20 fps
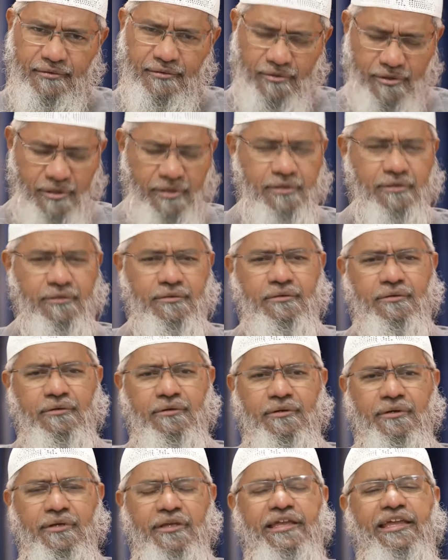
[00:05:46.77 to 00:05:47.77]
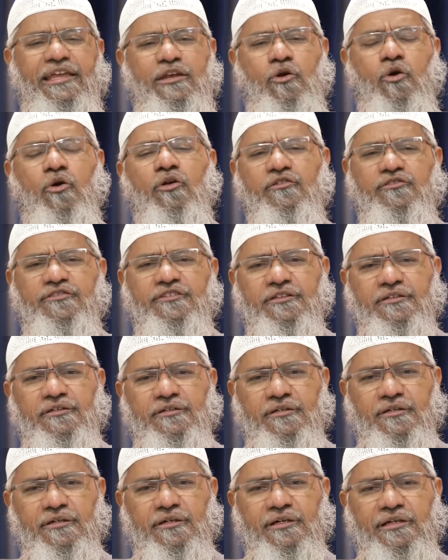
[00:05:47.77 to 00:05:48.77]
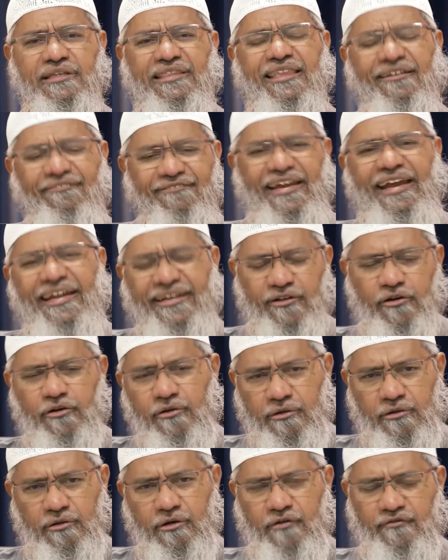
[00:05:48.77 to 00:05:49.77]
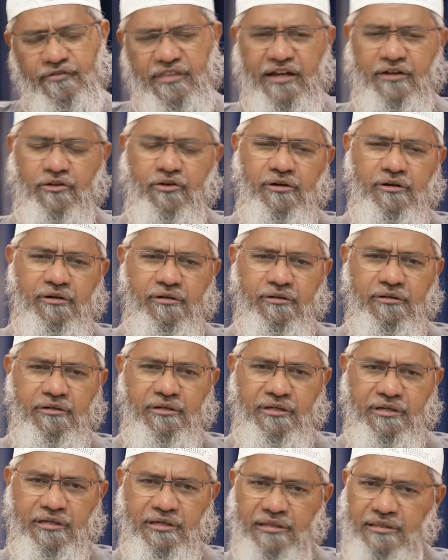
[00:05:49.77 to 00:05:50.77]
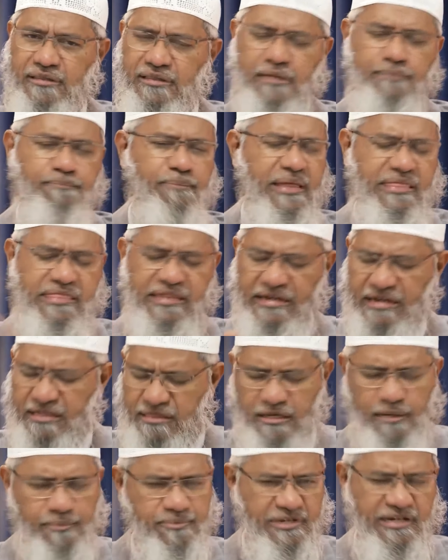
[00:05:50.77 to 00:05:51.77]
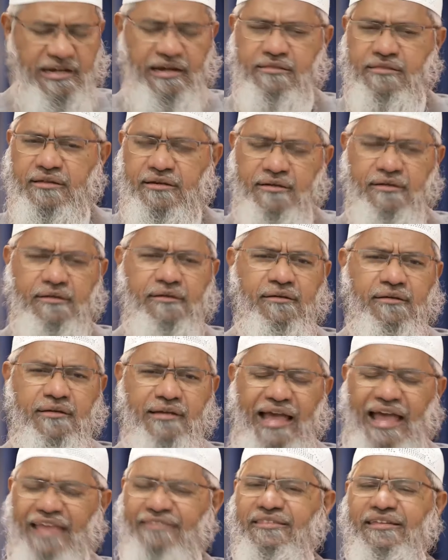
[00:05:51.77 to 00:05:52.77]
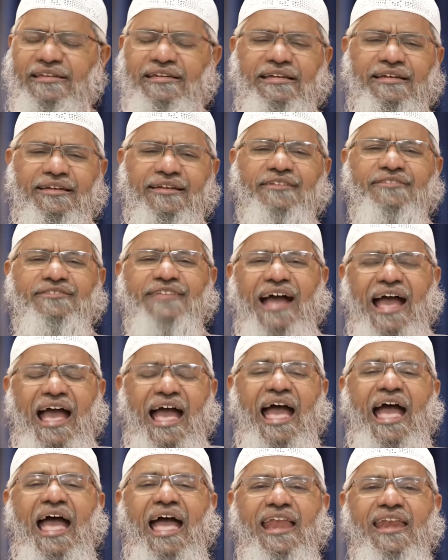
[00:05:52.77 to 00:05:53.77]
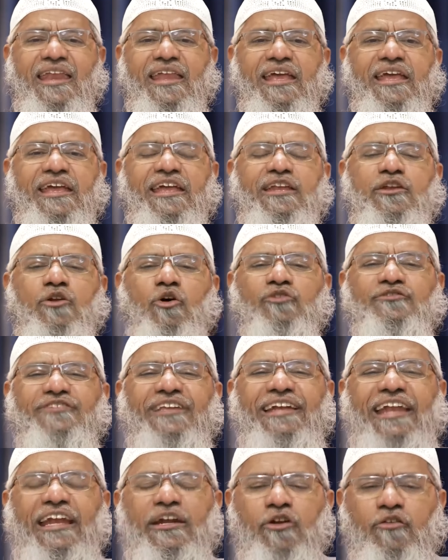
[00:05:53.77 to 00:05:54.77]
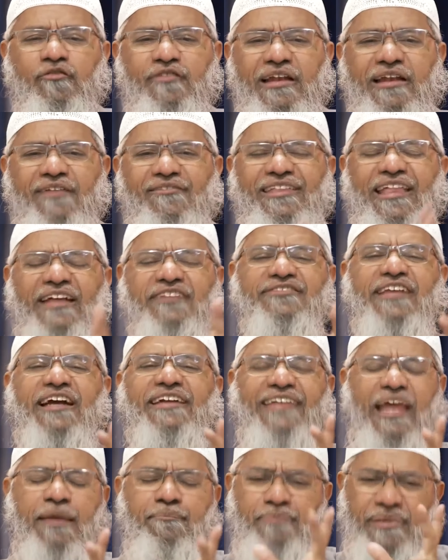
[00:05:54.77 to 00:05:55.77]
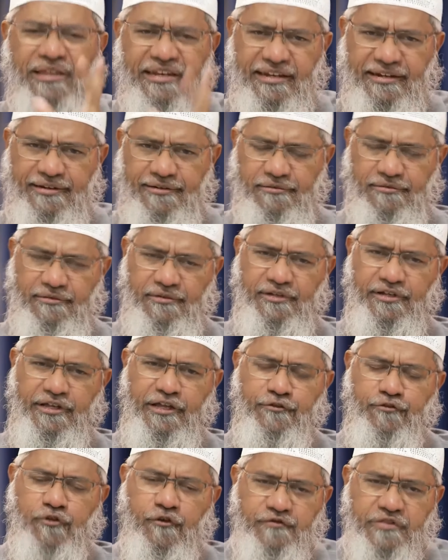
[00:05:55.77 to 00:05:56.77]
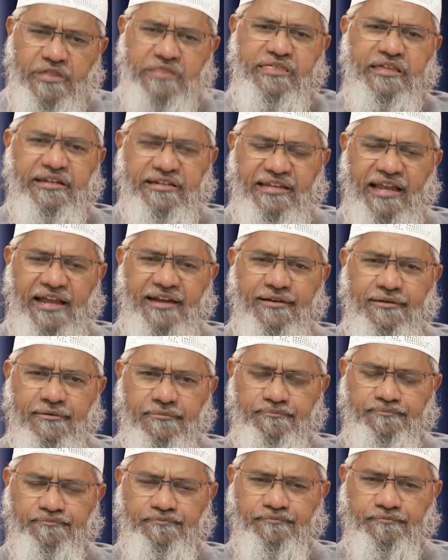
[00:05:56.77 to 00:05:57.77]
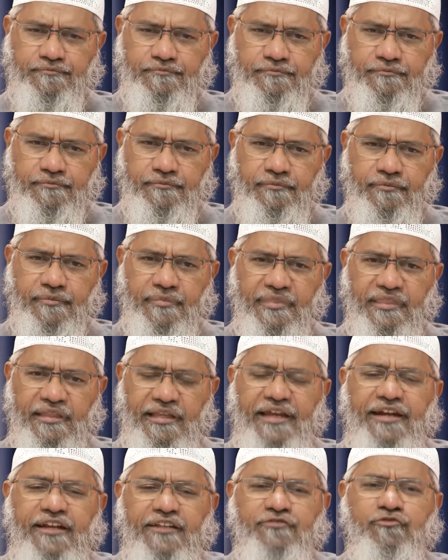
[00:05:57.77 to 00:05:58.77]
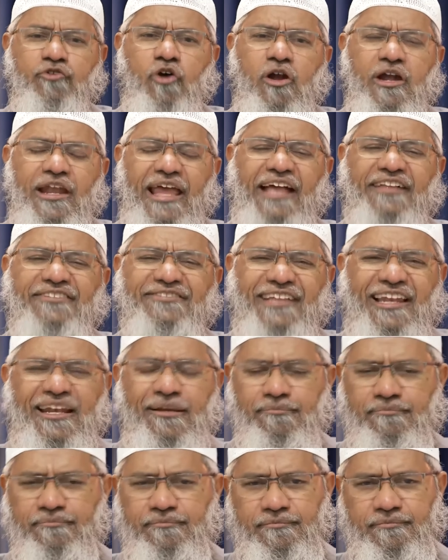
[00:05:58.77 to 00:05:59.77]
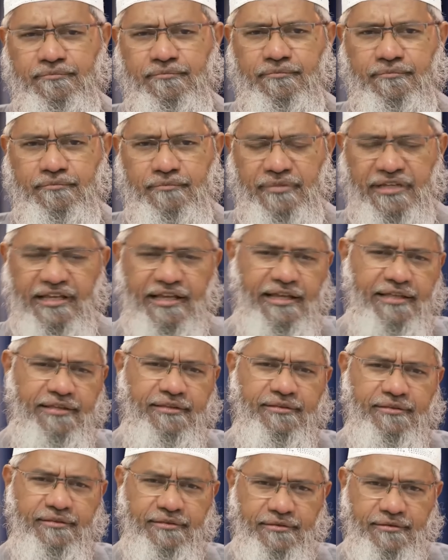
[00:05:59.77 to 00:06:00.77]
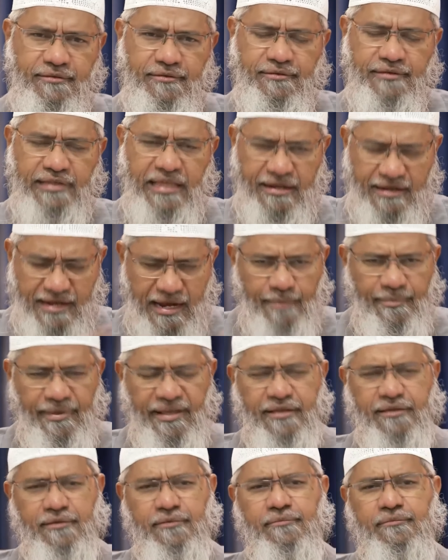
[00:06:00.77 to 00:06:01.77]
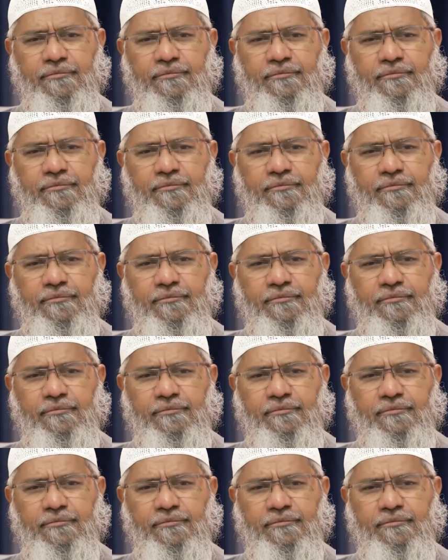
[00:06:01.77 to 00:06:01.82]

good. He knows the weight of that good, the basic description, etc., and the details, and he knows the date of delivery, the exact time period. So if this is done, it is called as salam in the Islamic